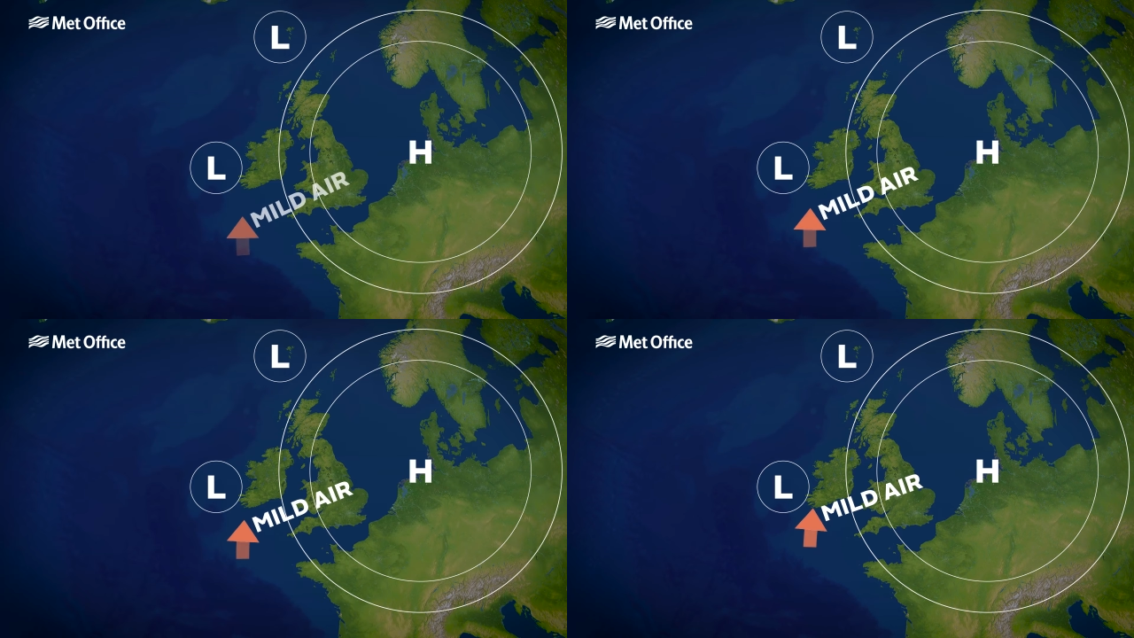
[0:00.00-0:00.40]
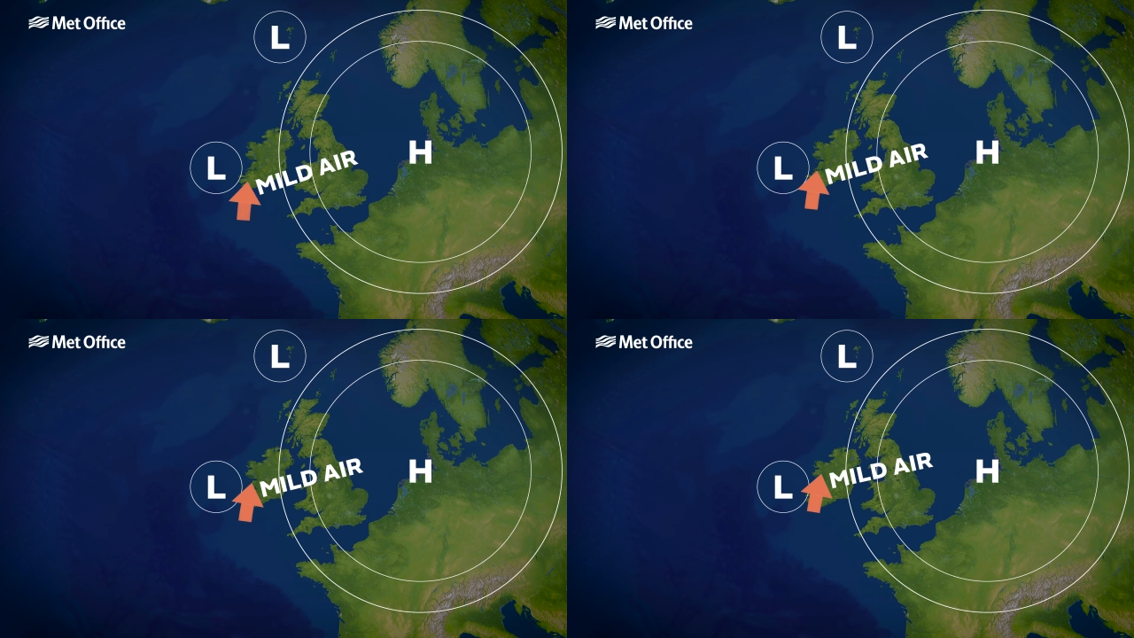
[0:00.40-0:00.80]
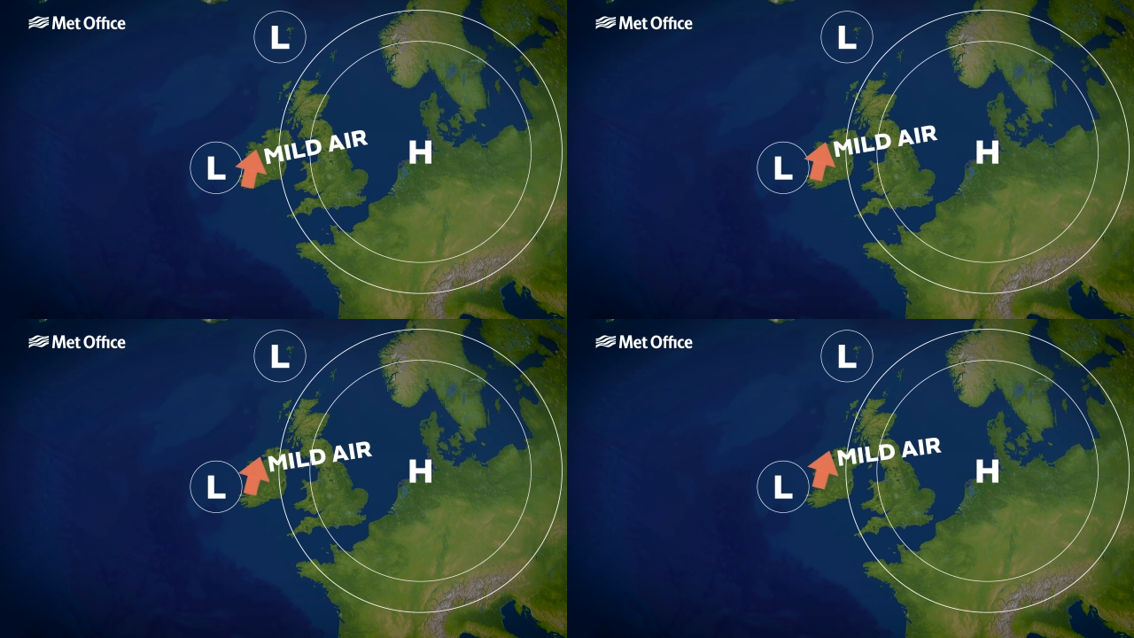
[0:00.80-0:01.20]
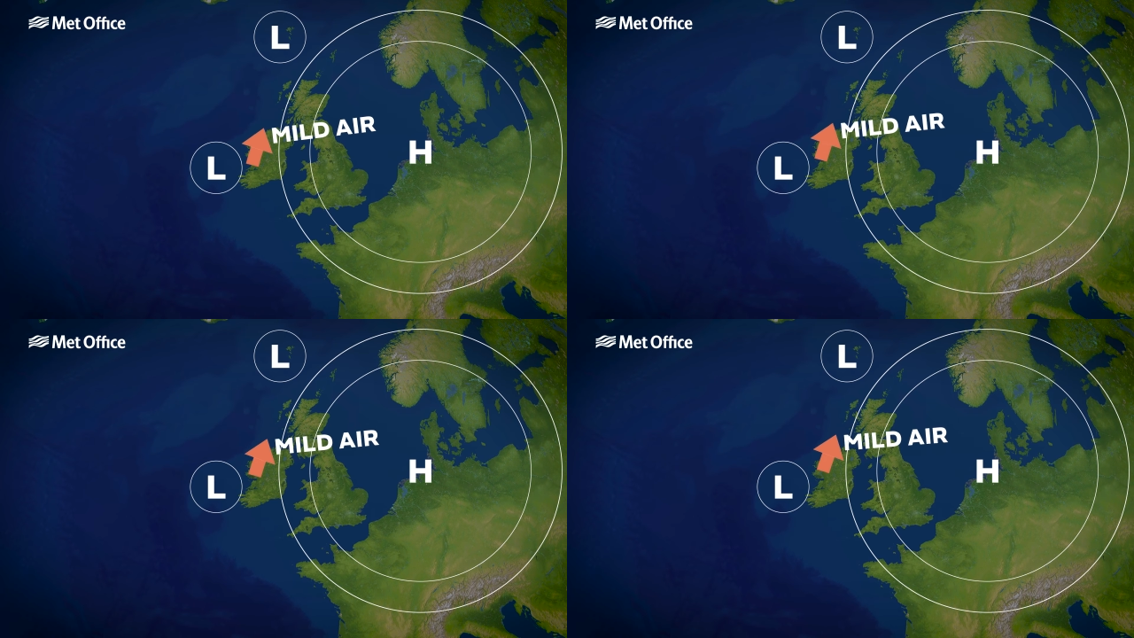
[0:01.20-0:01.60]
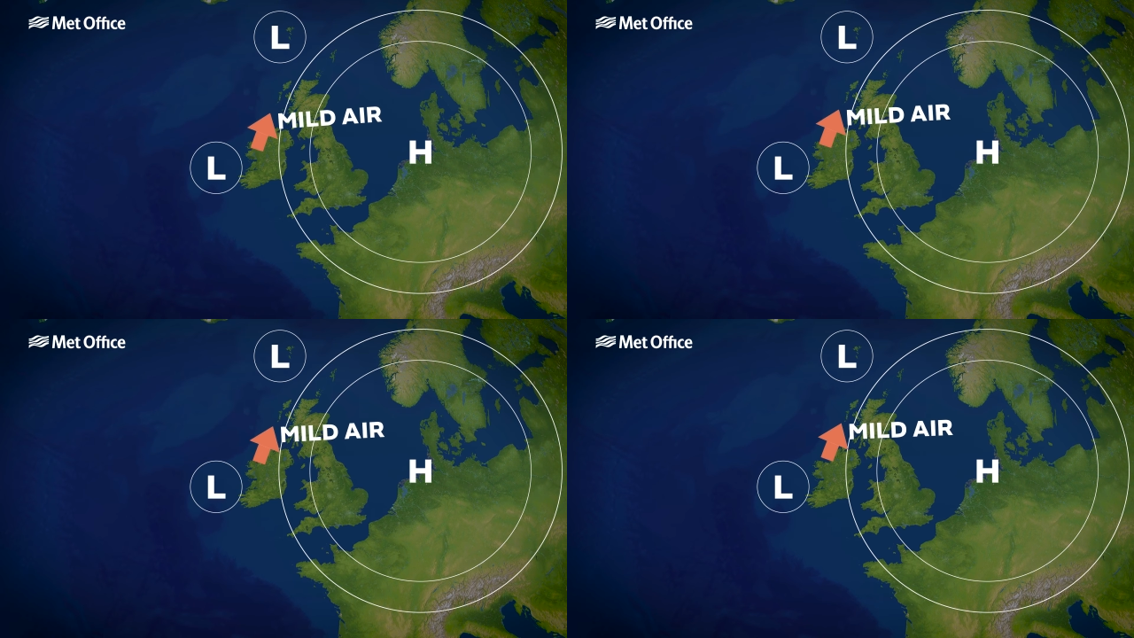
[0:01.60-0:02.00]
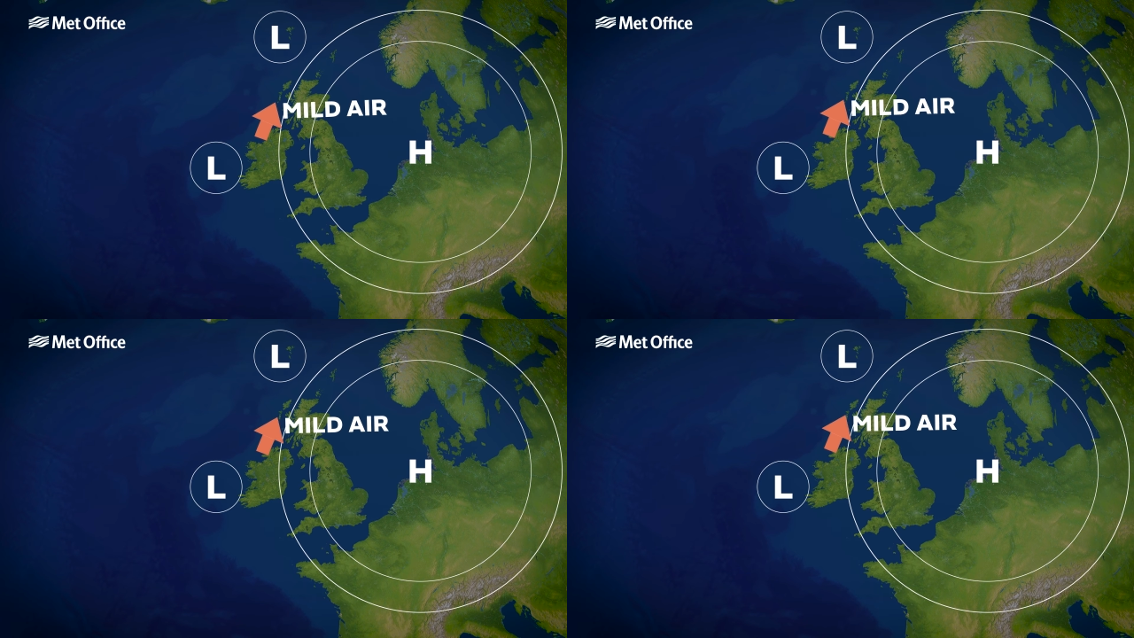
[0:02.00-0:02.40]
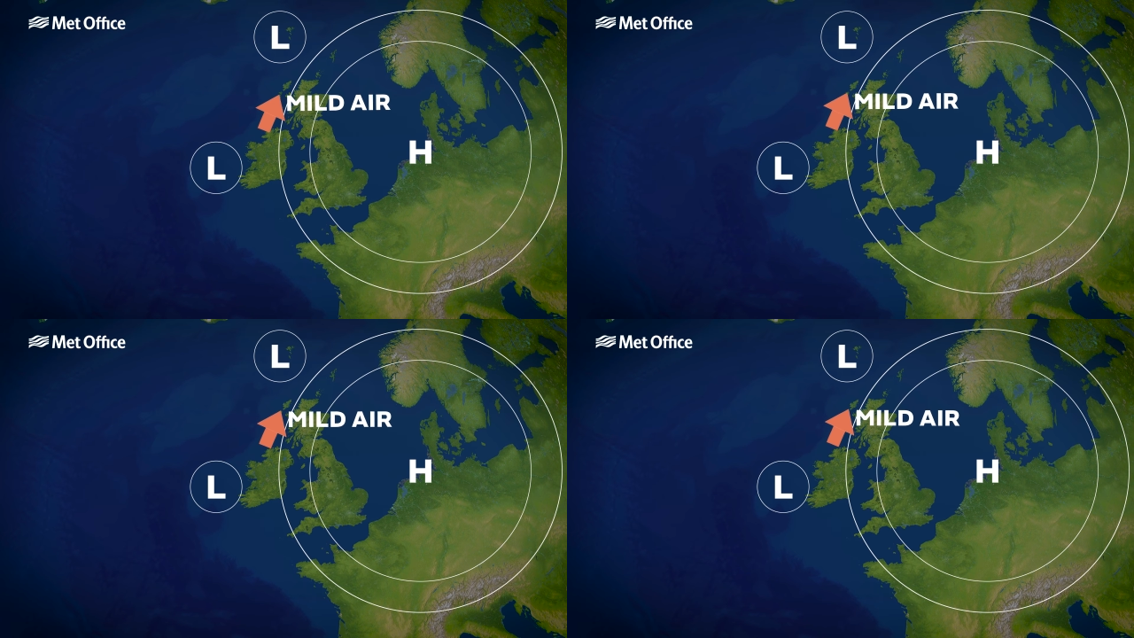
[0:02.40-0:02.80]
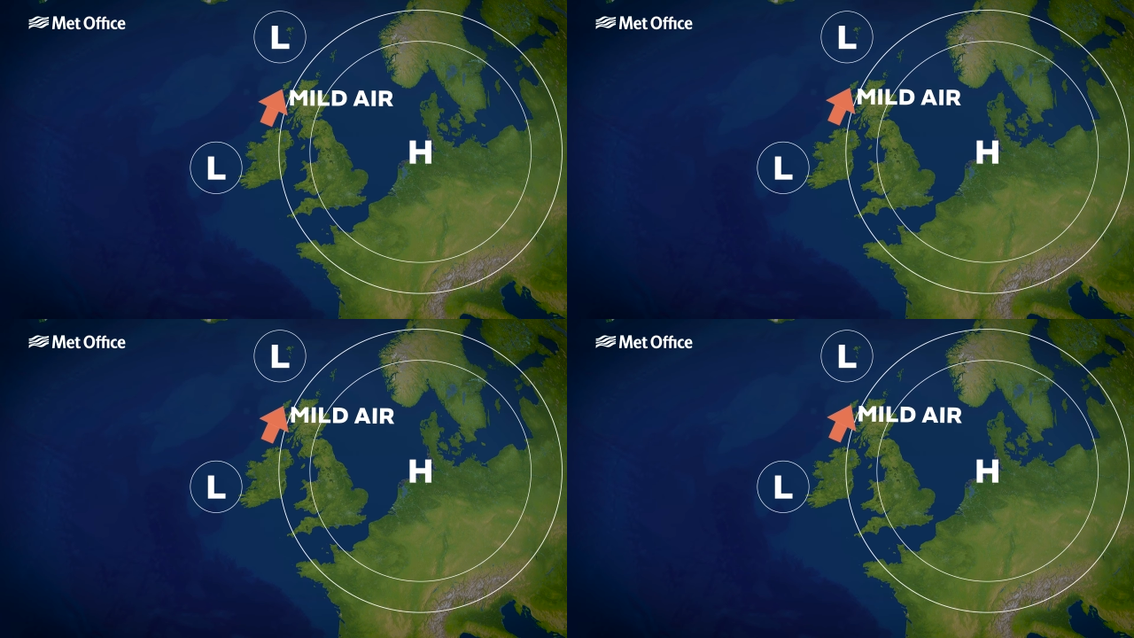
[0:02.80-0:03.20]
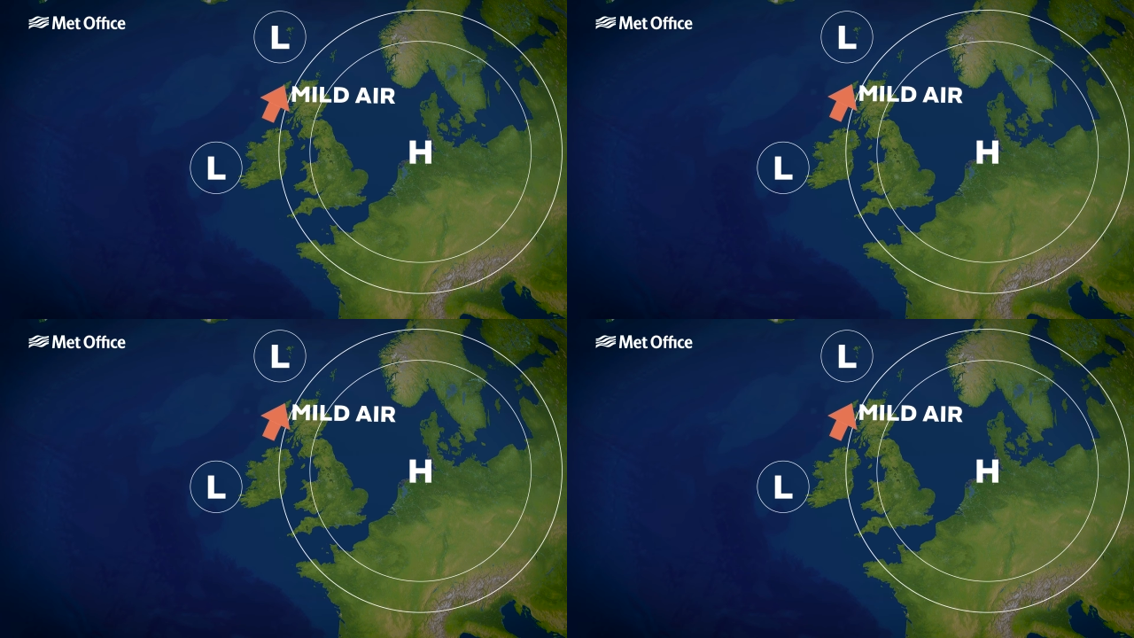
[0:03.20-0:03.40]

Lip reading: [unreadable: no face in view]